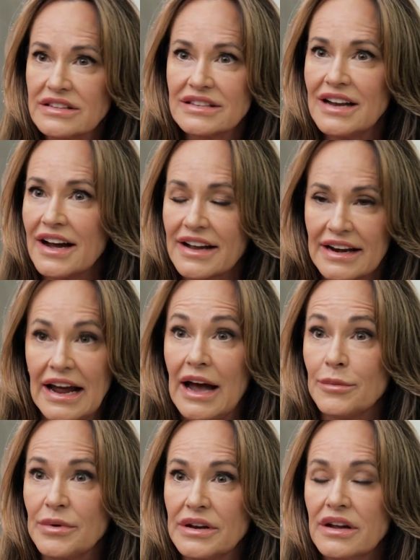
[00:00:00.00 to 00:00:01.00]
That's not going to
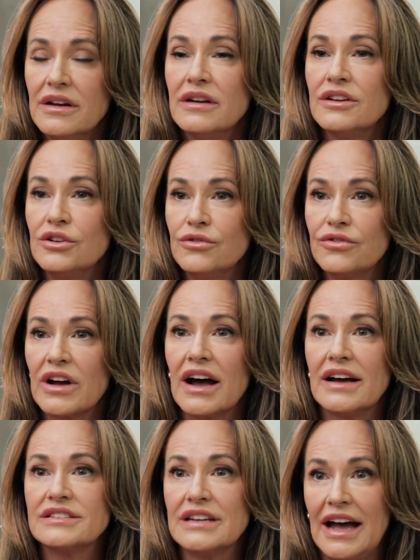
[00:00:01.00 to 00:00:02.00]
happen. You've
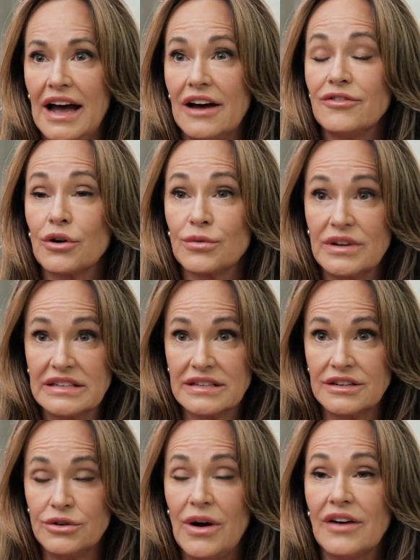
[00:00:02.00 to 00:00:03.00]
got to have a reason.